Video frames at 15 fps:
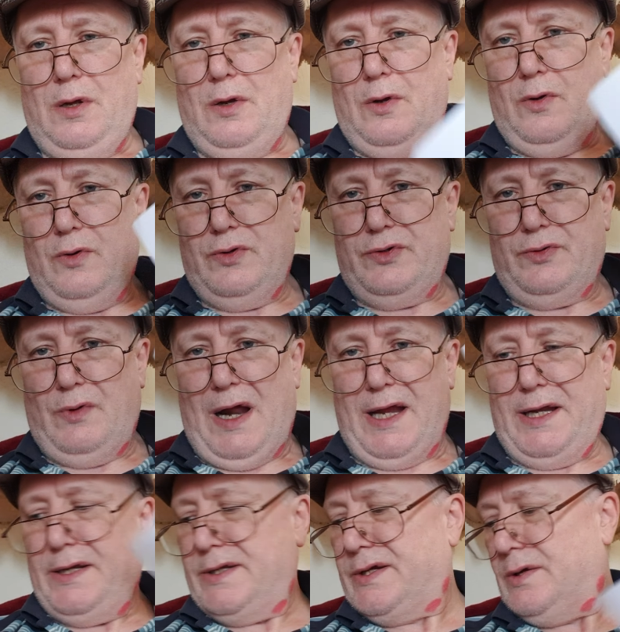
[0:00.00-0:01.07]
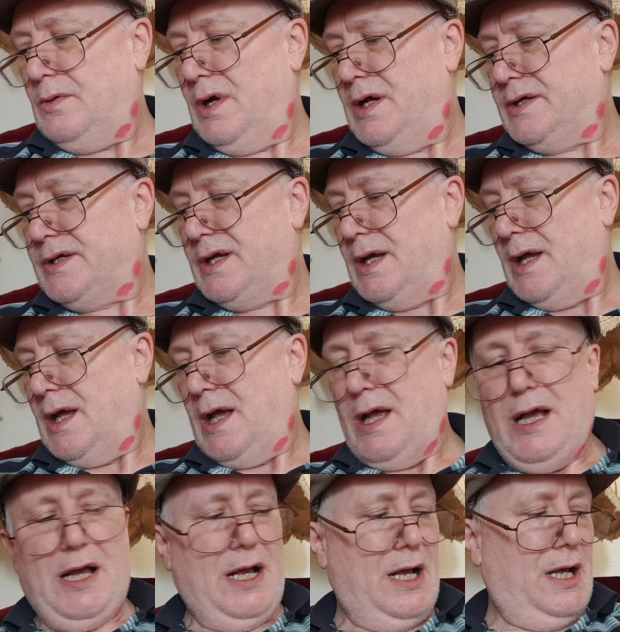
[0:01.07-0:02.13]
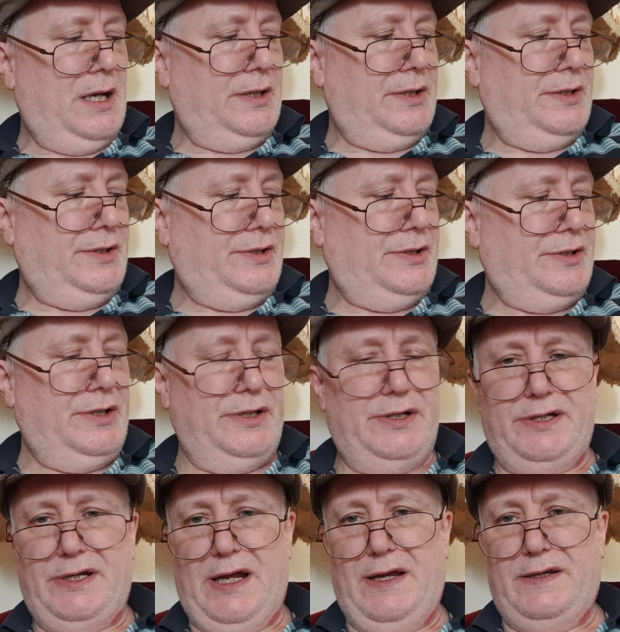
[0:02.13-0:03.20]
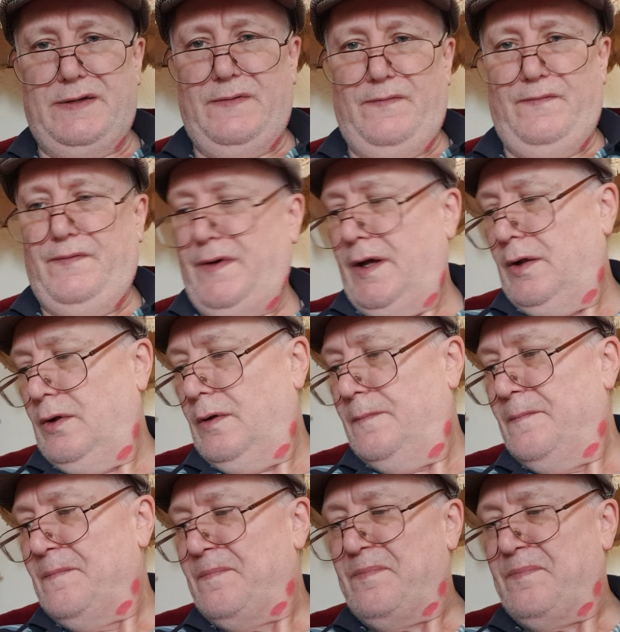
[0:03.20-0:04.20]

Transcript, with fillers: who's writing to us and she says, Phil,